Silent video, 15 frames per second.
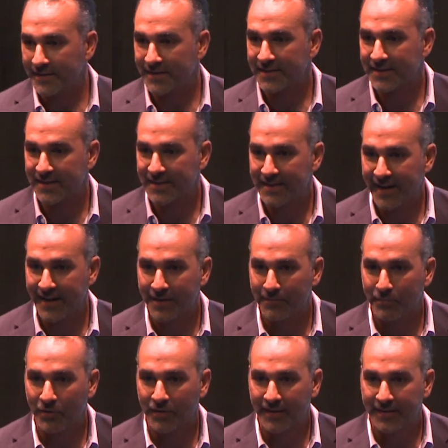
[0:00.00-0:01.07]
is
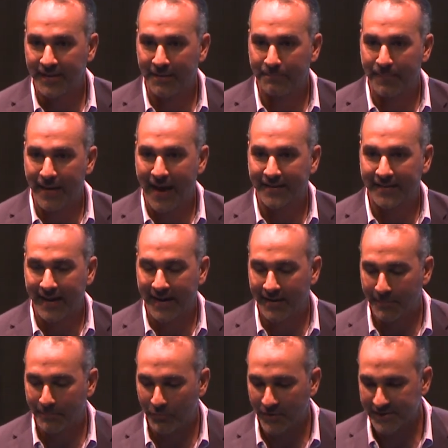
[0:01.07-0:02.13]
sustainable, and they back that
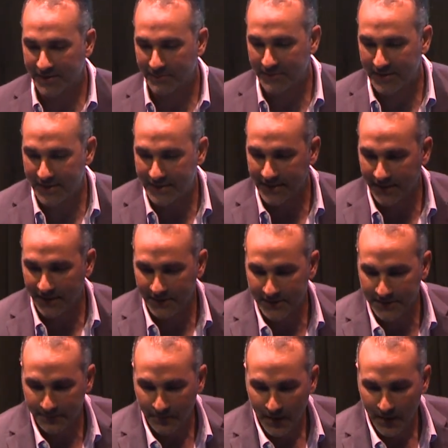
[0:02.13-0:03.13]
up with some details.